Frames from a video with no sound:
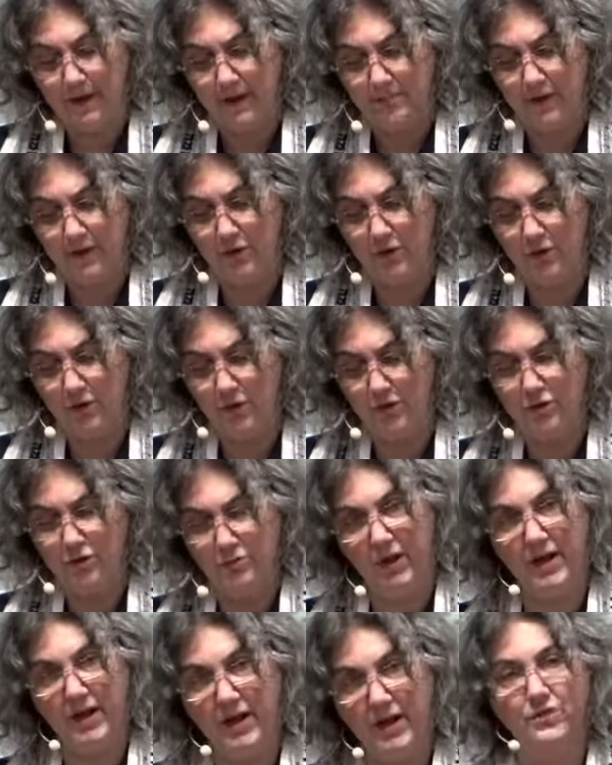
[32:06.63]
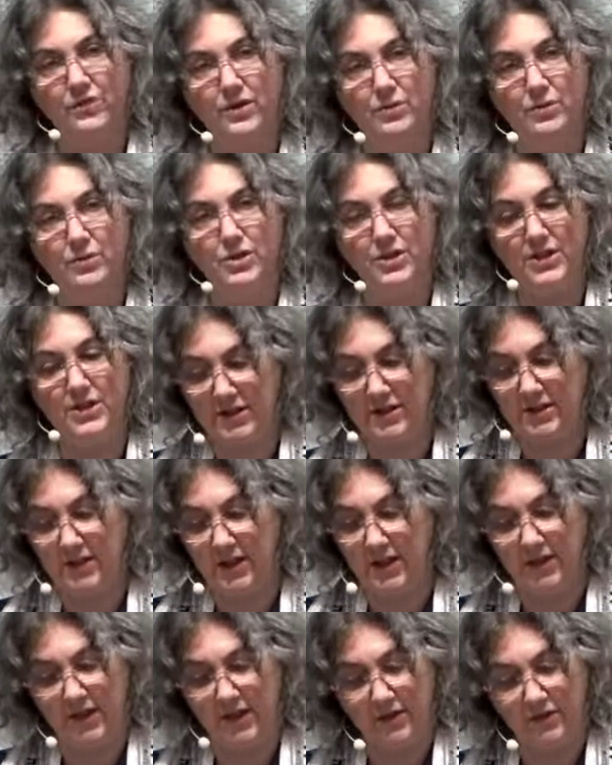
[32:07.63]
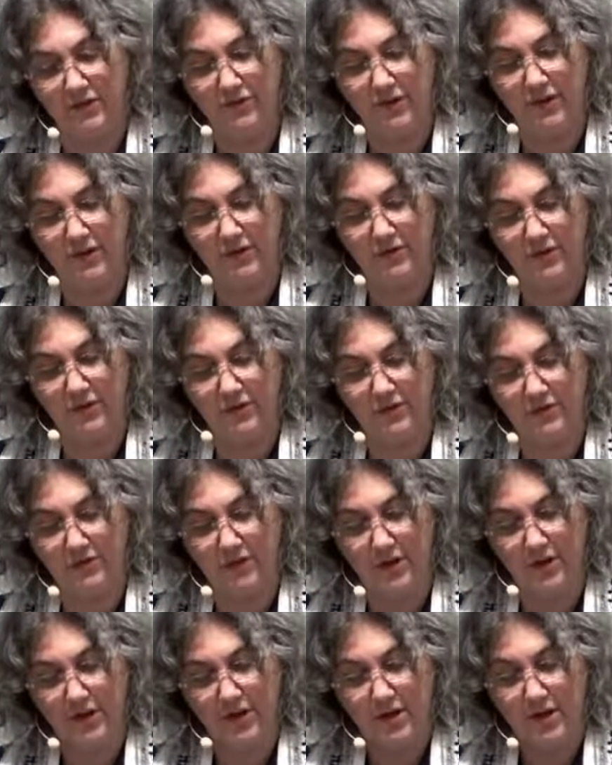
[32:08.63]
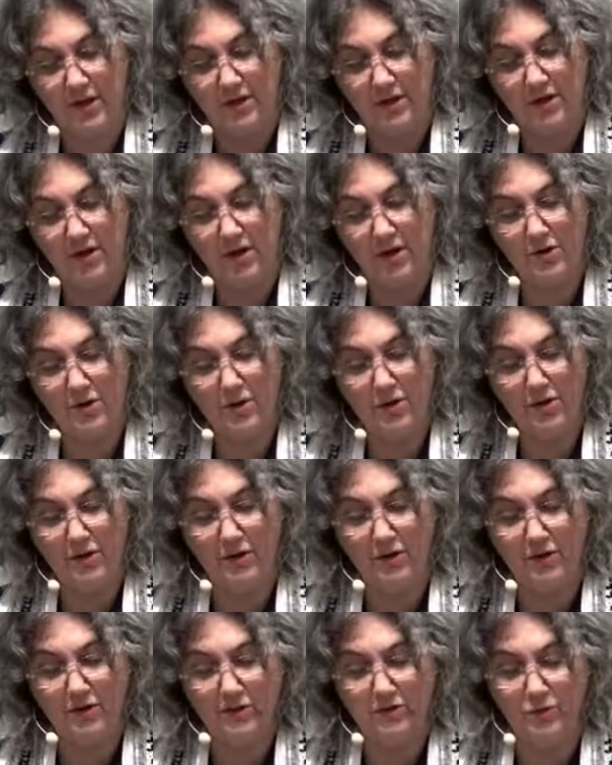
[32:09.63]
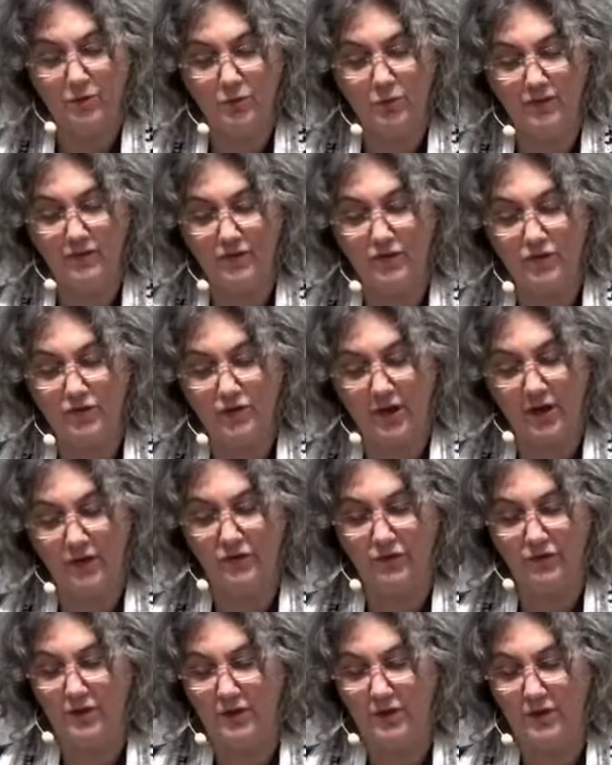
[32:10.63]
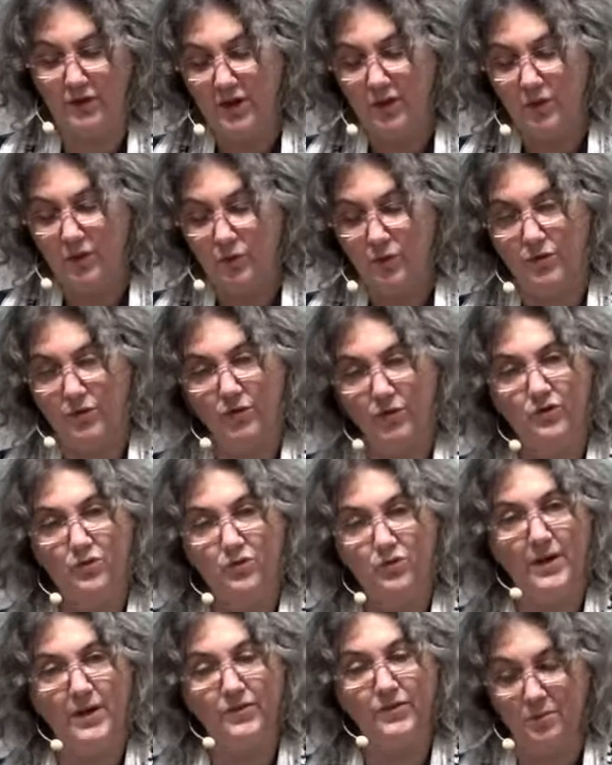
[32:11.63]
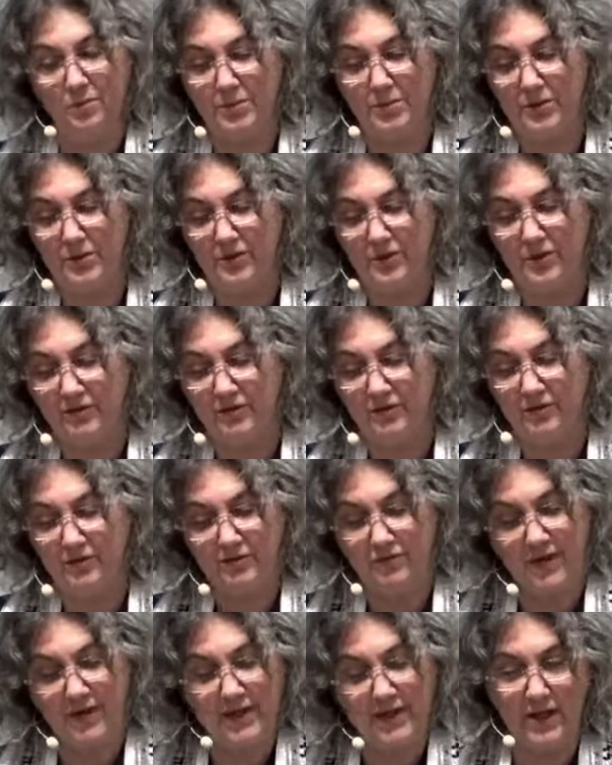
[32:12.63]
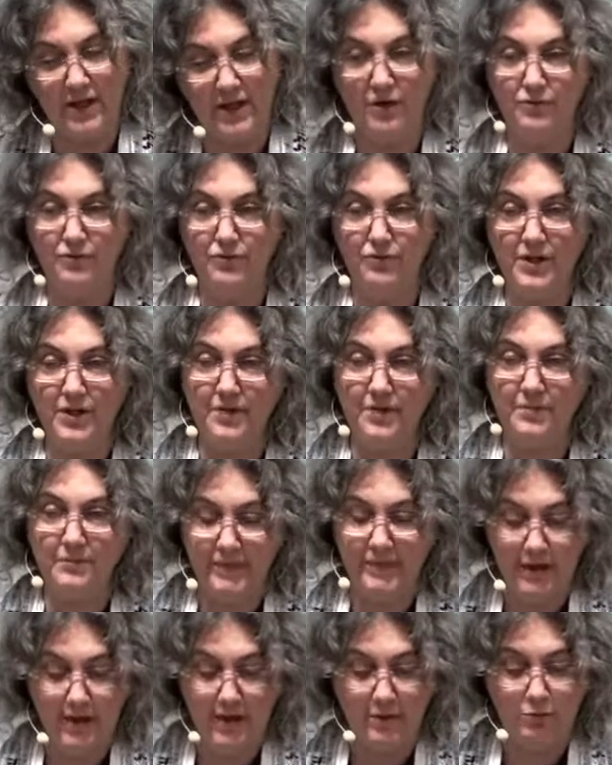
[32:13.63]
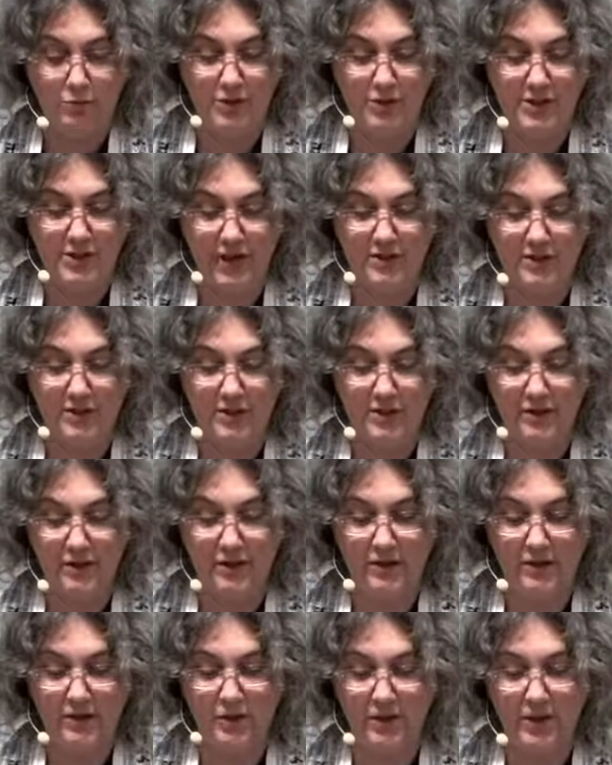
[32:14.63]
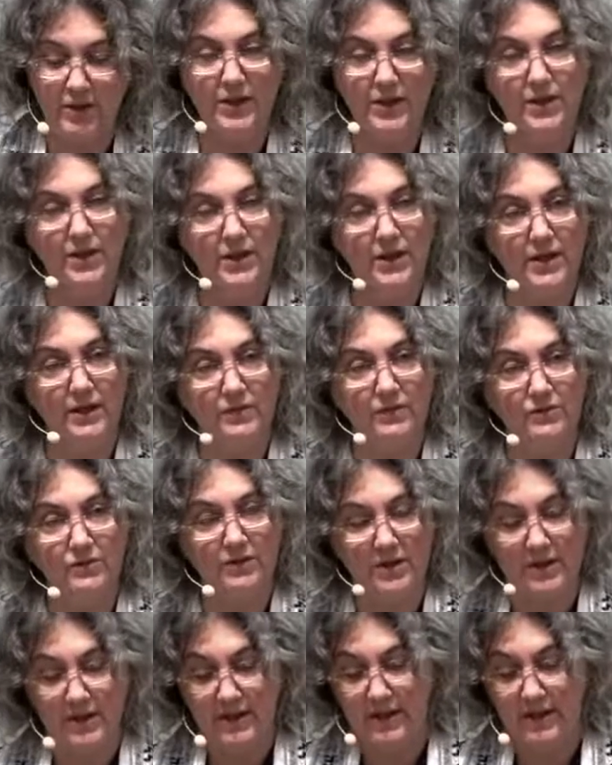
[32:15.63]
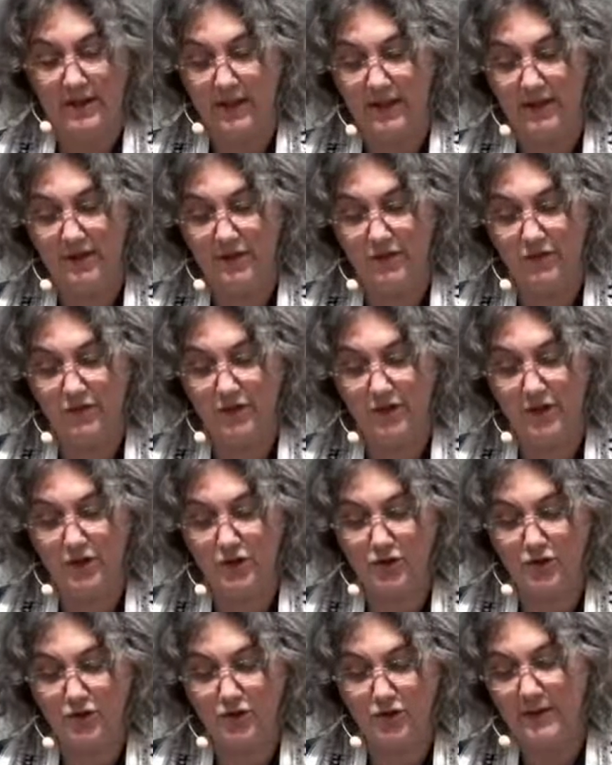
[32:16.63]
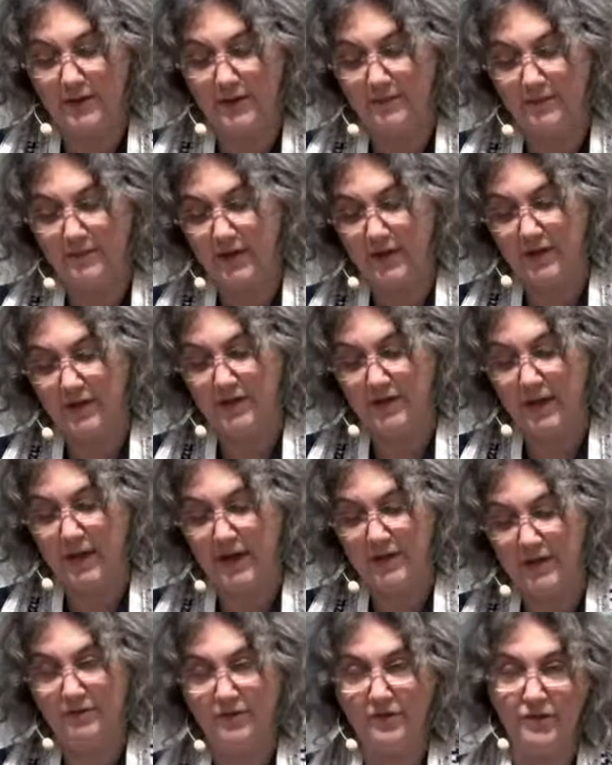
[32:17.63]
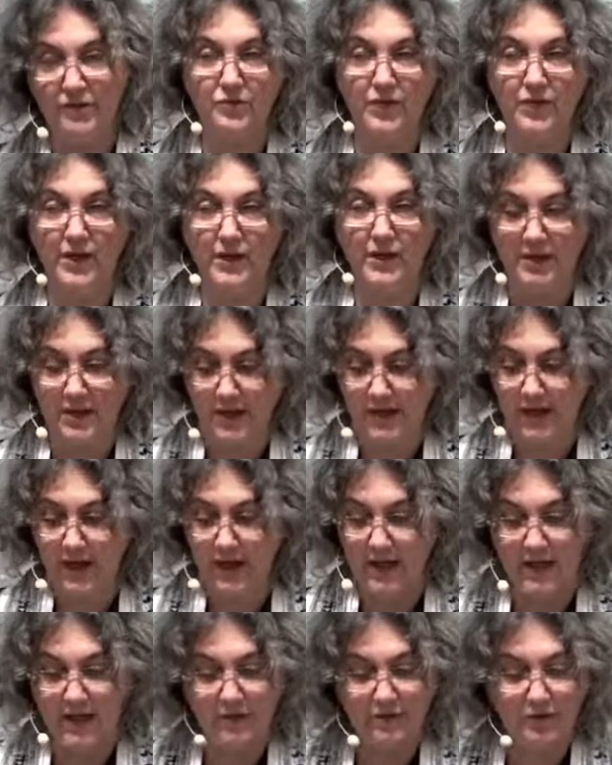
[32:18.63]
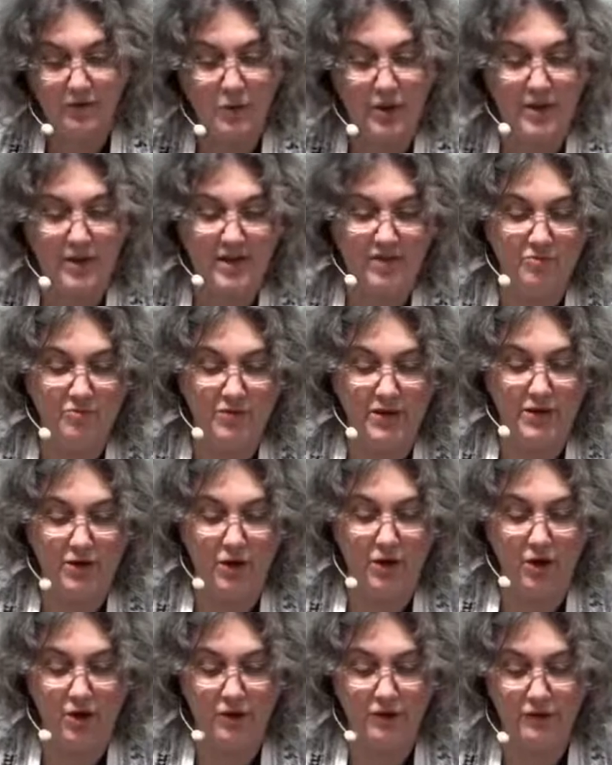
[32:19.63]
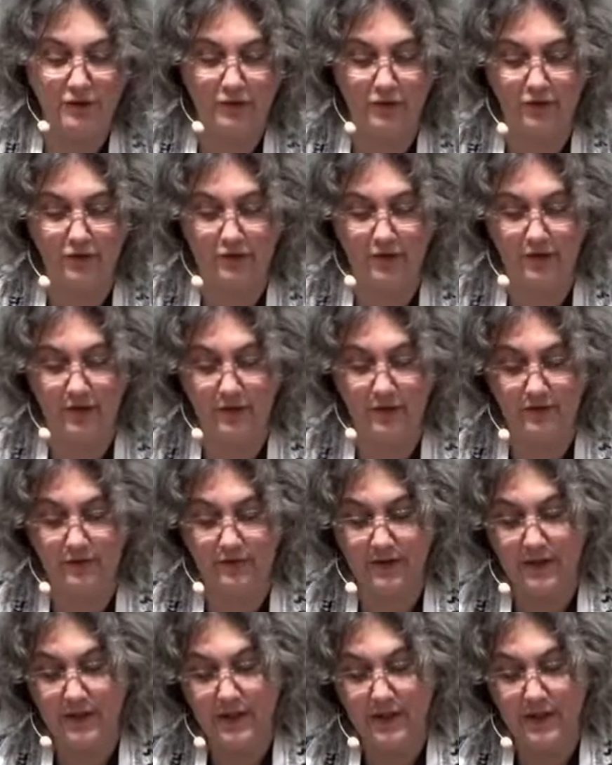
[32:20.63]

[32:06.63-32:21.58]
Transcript: May the one who blessed and protected our ancestors guard all those whom we've entrusted with the responsibility of defending our freedom, protecting us, or healing us, in this country, in the land of Israel, and everywhere they've been called to serve.